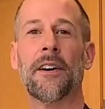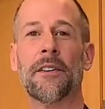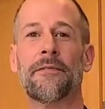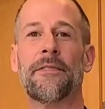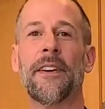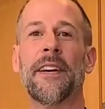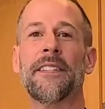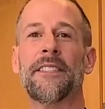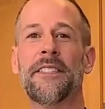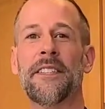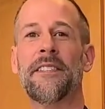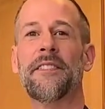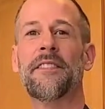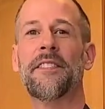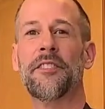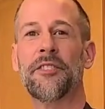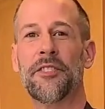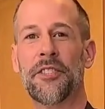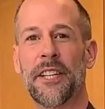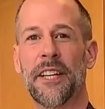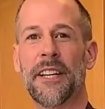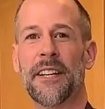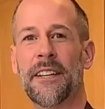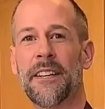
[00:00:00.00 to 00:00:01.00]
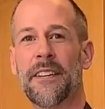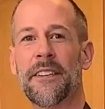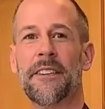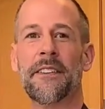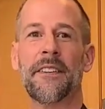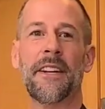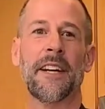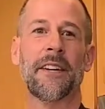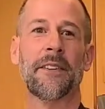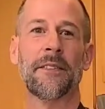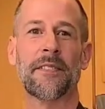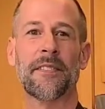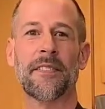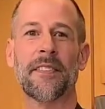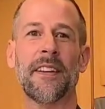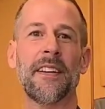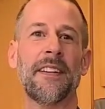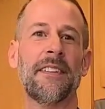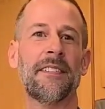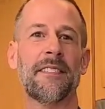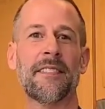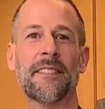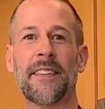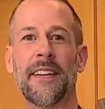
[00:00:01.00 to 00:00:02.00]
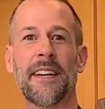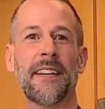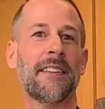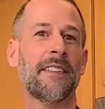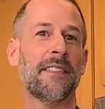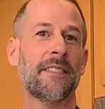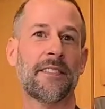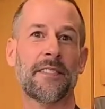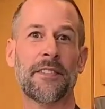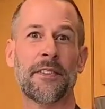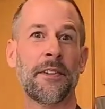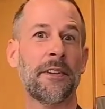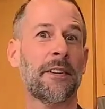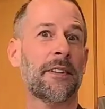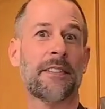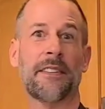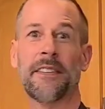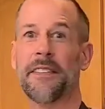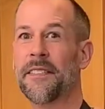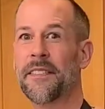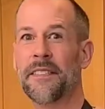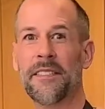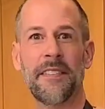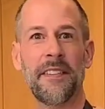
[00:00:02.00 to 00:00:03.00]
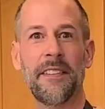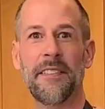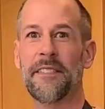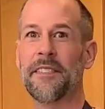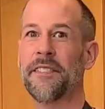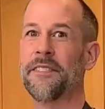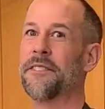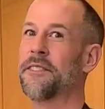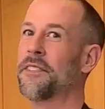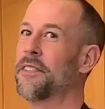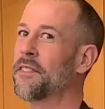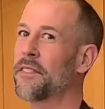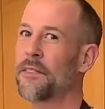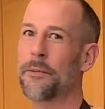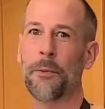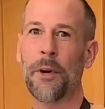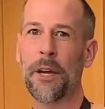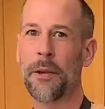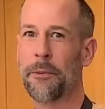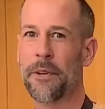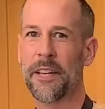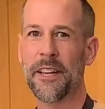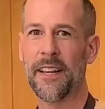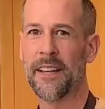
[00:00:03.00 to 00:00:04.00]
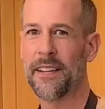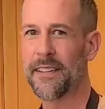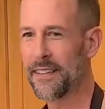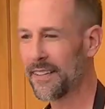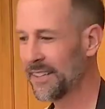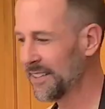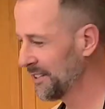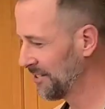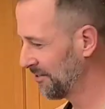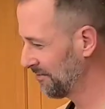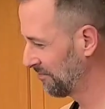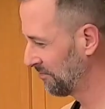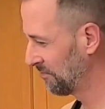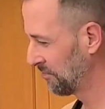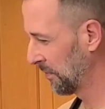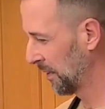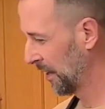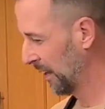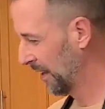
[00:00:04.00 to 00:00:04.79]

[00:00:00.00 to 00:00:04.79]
Our veggies and chicken are now sliced, diced, cooked, and seasoned just the way we like it.